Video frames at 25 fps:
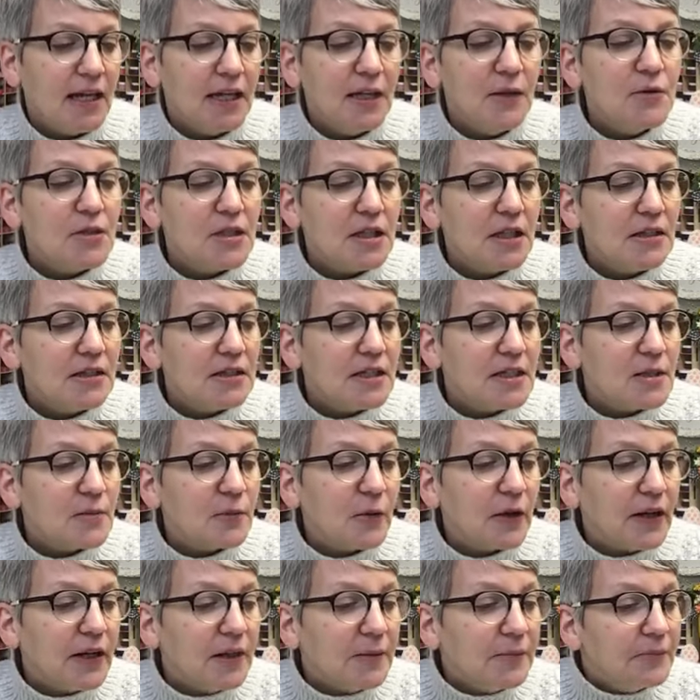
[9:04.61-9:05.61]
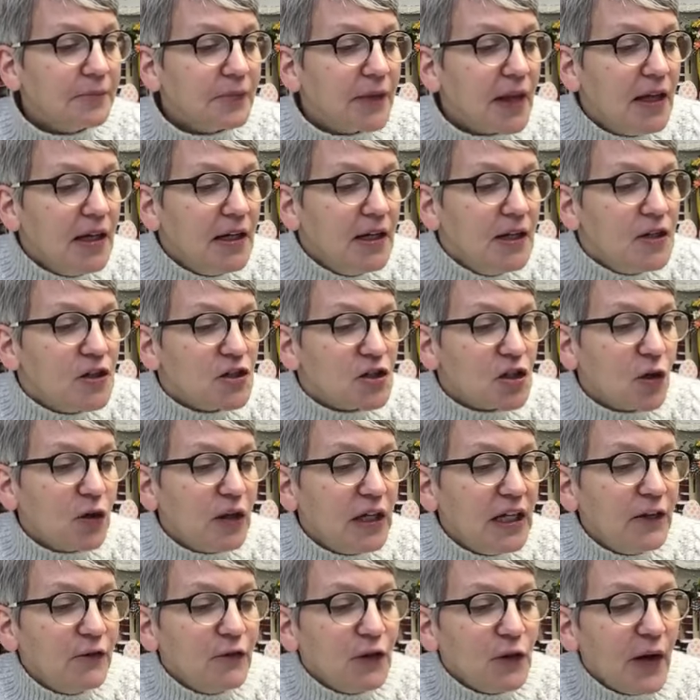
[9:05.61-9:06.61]
He was a little disappointed. So
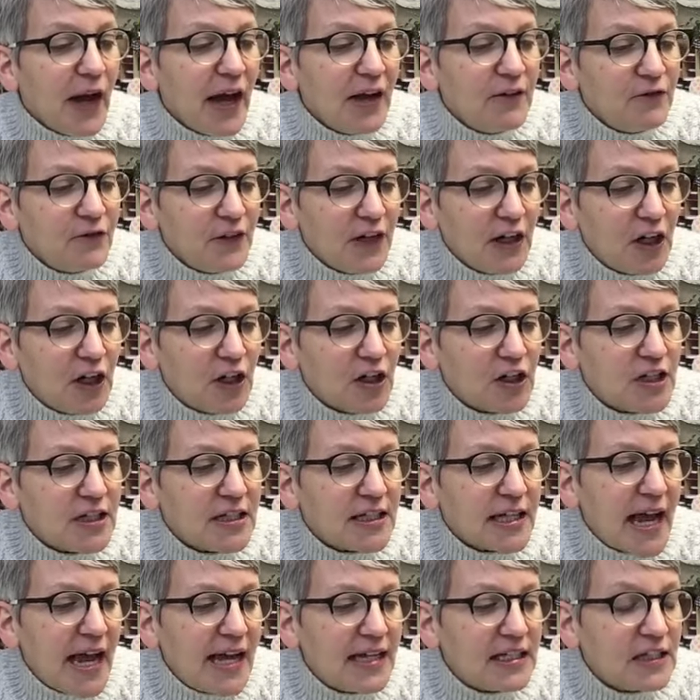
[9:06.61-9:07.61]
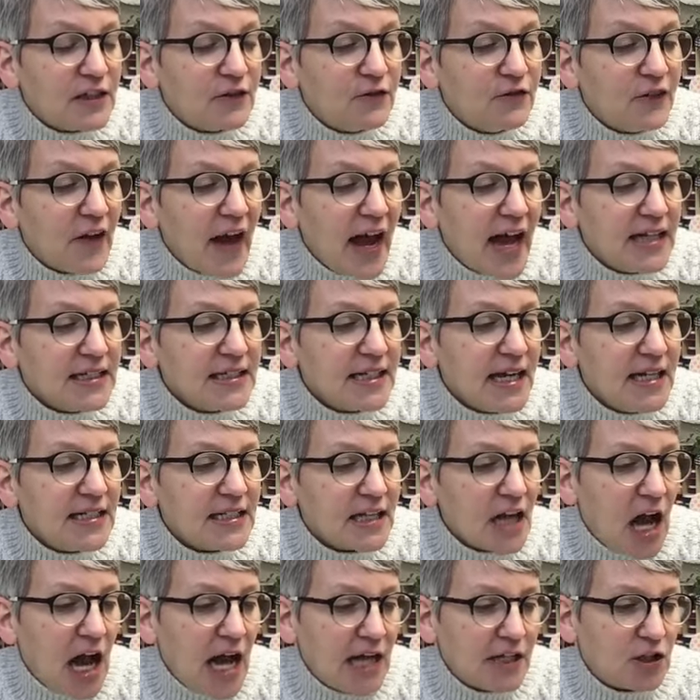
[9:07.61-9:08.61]
if you had fingers as fat as
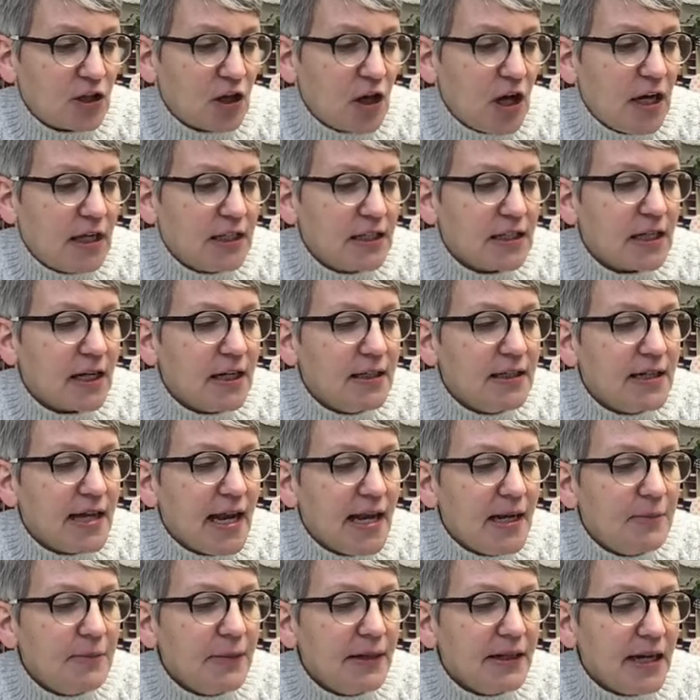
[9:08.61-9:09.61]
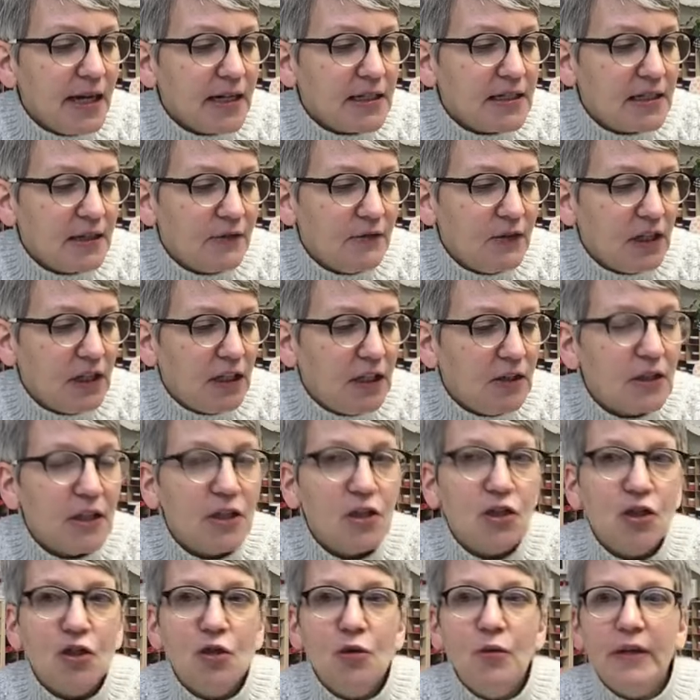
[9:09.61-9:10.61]
hot dogs, name an activity
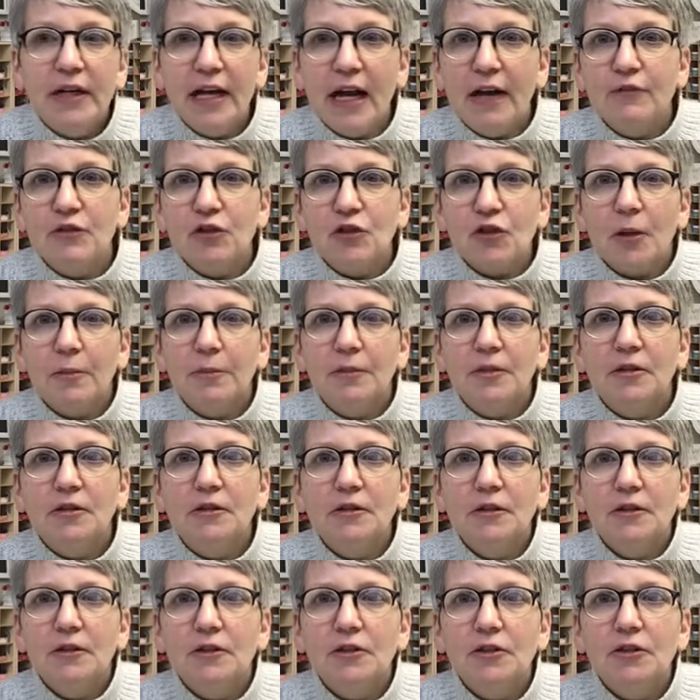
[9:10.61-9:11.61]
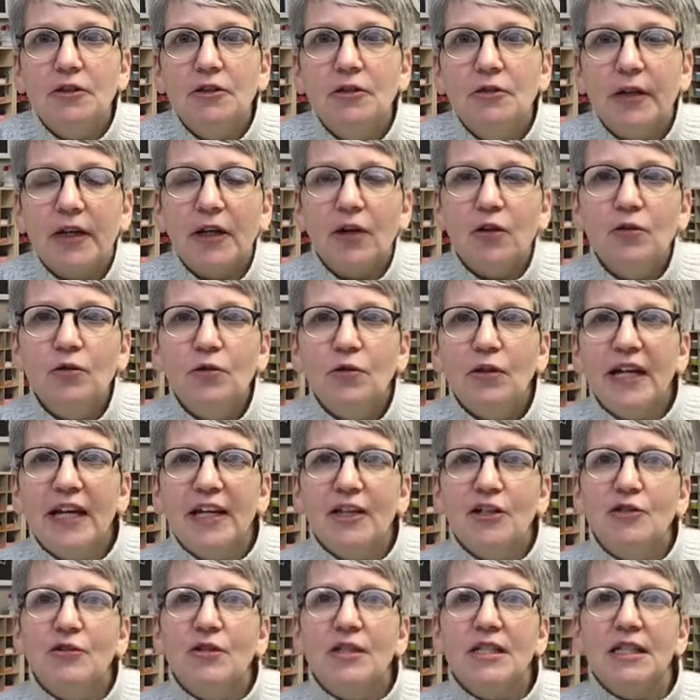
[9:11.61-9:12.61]
that you would have trouble doing. Oh,
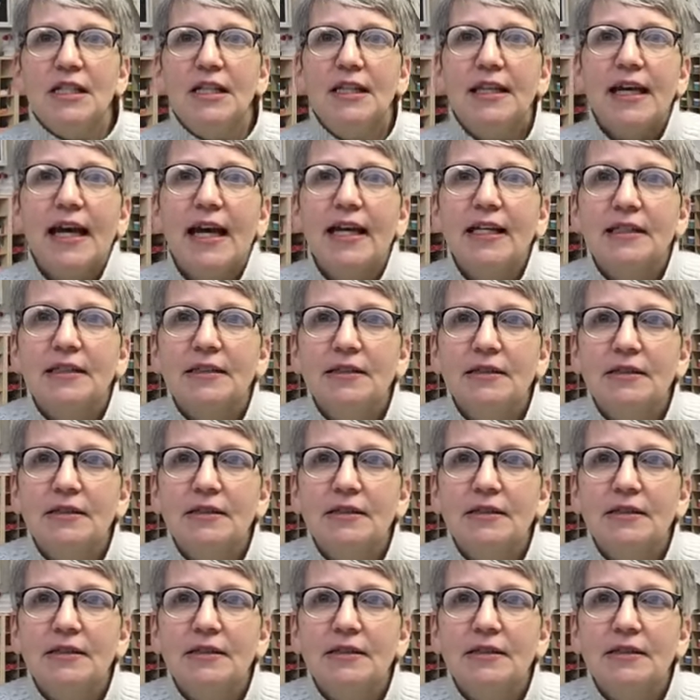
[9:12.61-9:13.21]
can you see that?